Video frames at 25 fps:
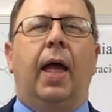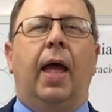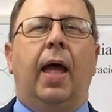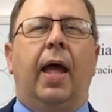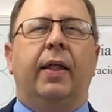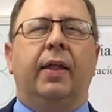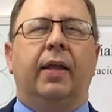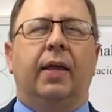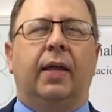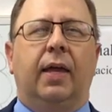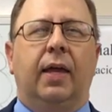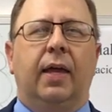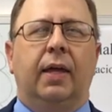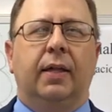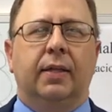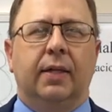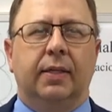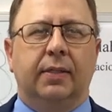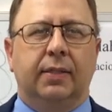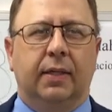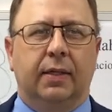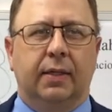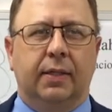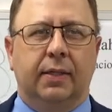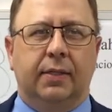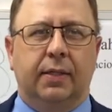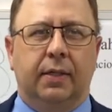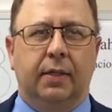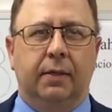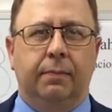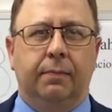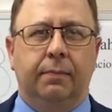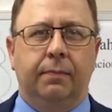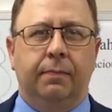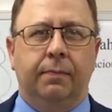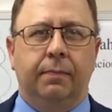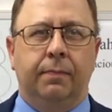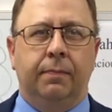and the king doesn't listen.
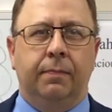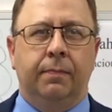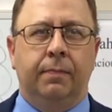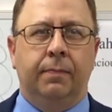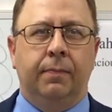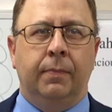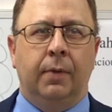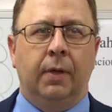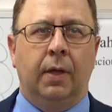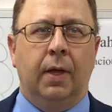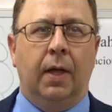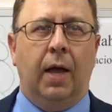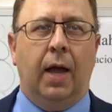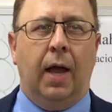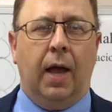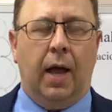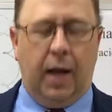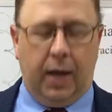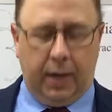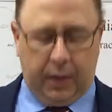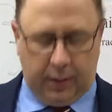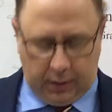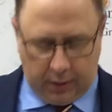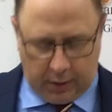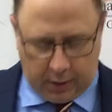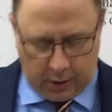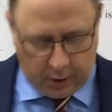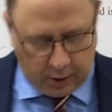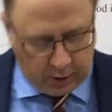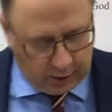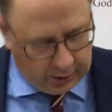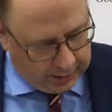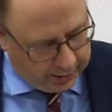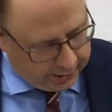A year